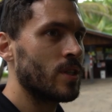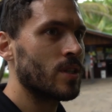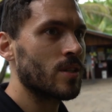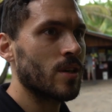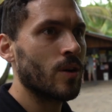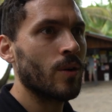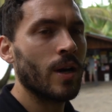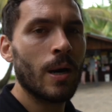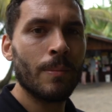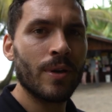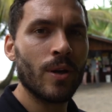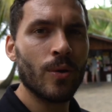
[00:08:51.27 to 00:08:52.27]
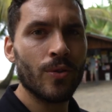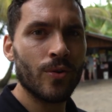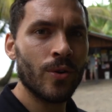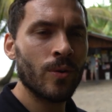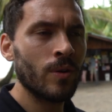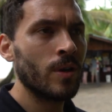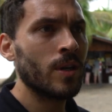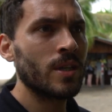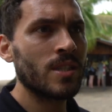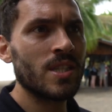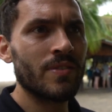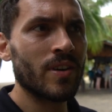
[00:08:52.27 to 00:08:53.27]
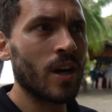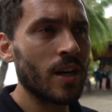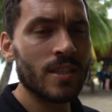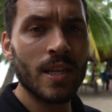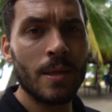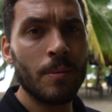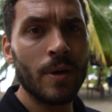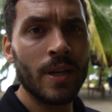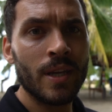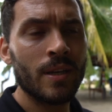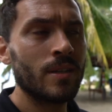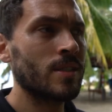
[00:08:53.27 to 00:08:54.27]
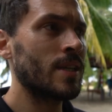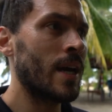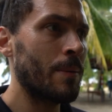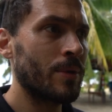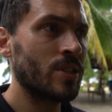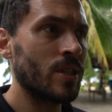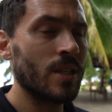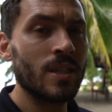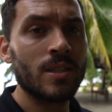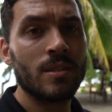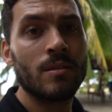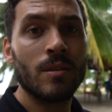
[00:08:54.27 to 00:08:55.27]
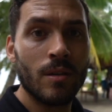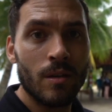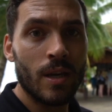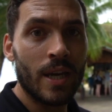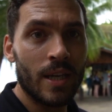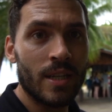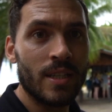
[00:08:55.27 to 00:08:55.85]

So I'm gonna go through, see if it costs any money, see how much it is, and get